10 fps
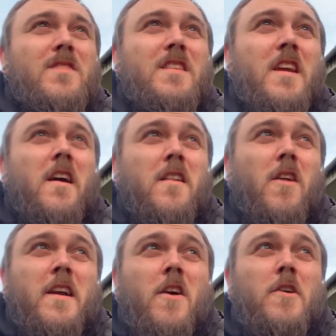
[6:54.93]
yeah,
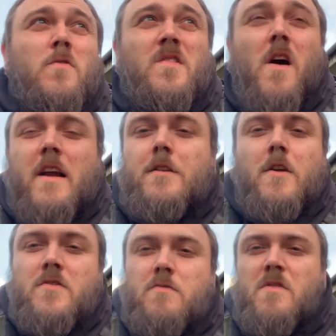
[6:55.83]
like, I got
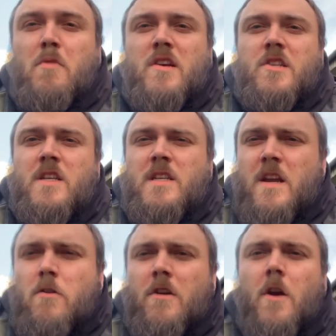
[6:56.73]
diagnosed with depression a
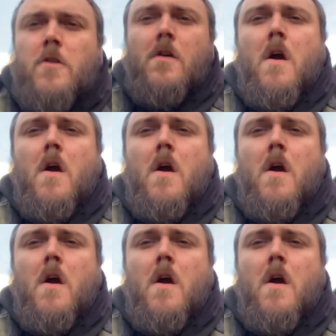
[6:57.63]
year ago,